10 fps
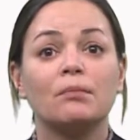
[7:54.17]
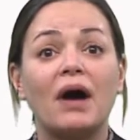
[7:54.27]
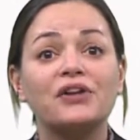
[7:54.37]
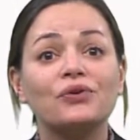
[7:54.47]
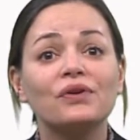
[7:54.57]

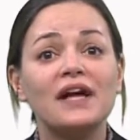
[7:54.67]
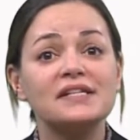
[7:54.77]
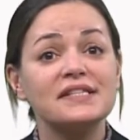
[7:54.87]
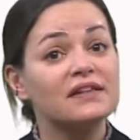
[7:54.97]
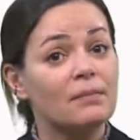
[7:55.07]
By
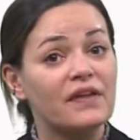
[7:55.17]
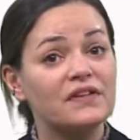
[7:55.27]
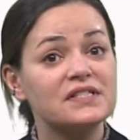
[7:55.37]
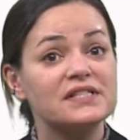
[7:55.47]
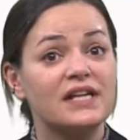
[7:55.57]
utilizing the
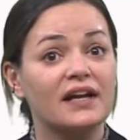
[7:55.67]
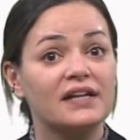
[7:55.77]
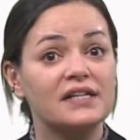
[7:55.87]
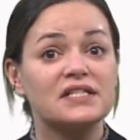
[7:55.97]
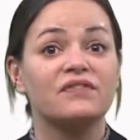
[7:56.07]
methods and
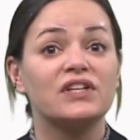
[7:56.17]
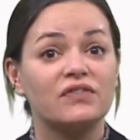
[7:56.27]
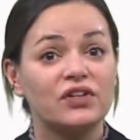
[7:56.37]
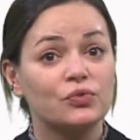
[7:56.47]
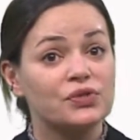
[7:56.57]
techniques of
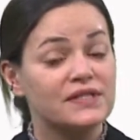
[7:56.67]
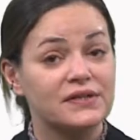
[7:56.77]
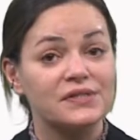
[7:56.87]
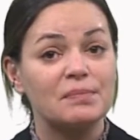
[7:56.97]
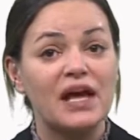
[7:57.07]
individual
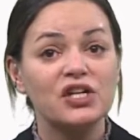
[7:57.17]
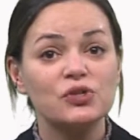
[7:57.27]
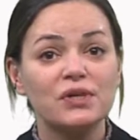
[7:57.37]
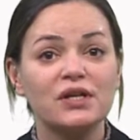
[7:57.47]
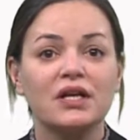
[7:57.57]
skills
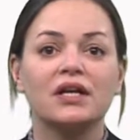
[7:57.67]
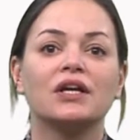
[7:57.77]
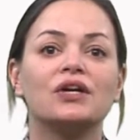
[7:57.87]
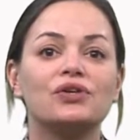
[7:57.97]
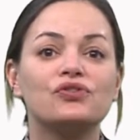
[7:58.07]
management,
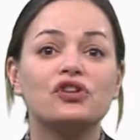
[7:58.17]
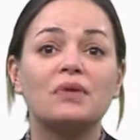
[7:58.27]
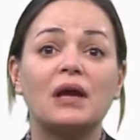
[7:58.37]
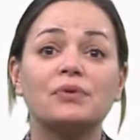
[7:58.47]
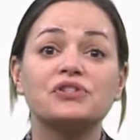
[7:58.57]
you should
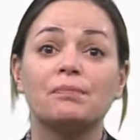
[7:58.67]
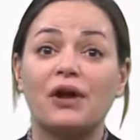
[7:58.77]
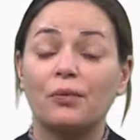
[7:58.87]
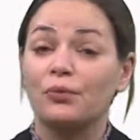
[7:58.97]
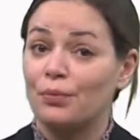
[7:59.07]
be able to
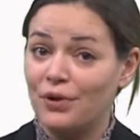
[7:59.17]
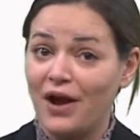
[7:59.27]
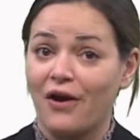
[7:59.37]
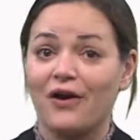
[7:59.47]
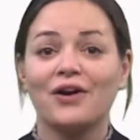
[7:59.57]
better
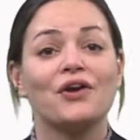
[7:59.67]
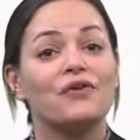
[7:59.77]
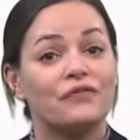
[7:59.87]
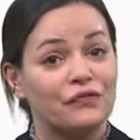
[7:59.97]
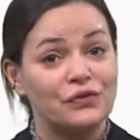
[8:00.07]
prepare
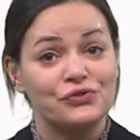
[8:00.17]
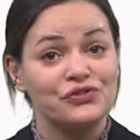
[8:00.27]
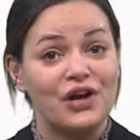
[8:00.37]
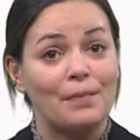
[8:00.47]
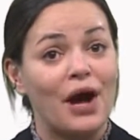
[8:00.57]
for future
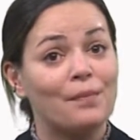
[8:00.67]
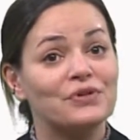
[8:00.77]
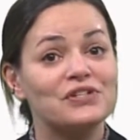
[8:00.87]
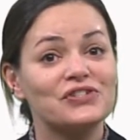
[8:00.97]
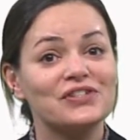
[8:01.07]
job
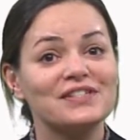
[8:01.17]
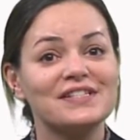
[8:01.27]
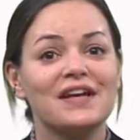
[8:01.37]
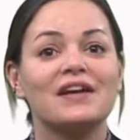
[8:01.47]
competitions